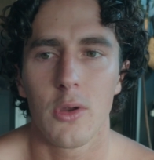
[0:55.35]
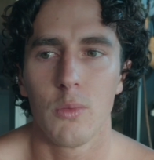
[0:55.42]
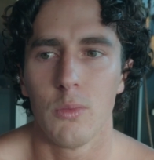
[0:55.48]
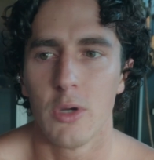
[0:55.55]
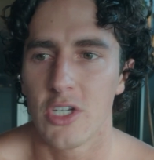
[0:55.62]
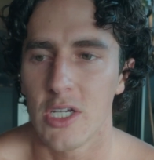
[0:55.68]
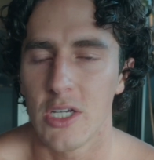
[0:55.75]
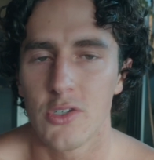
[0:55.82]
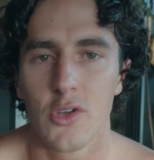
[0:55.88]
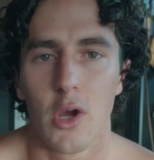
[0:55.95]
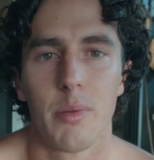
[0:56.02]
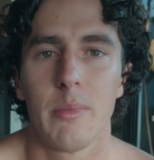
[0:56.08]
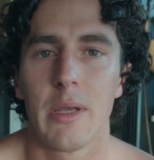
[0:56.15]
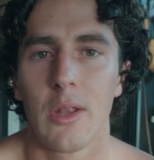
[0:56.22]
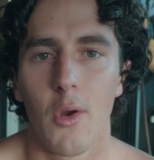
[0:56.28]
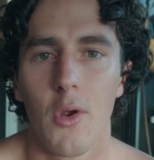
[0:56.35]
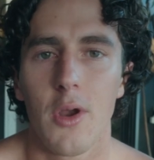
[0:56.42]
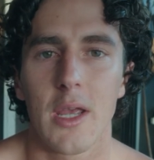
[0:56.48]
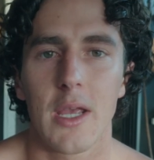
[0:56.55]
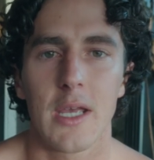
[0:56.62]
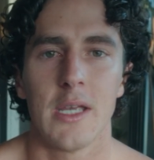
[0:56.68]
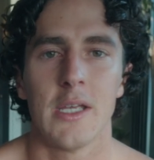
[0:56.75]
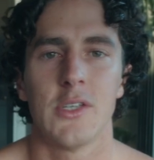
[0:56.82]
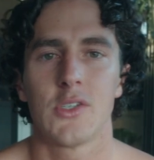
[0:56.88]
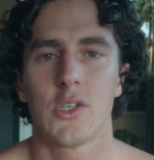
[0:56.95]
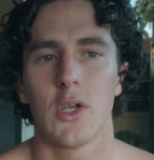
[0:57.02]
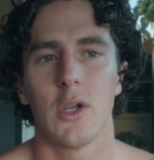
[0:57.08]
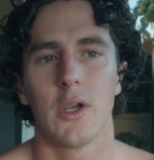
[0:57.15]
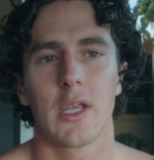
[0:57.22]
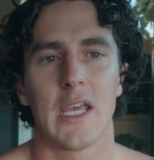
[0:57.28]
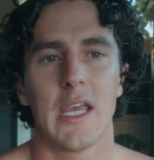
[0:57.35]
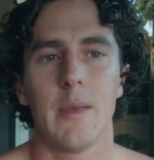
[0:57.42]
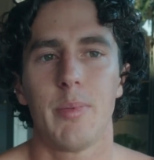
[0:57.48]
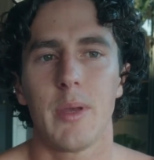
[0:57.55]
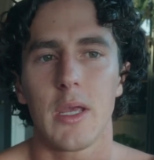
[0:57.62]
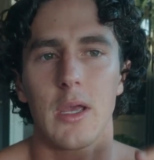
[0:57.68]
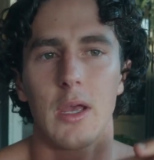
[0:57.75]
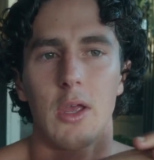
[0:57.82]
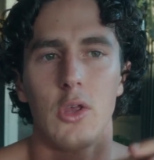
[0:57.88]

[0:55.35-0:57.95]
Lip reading: which is dopamine loading, is keeping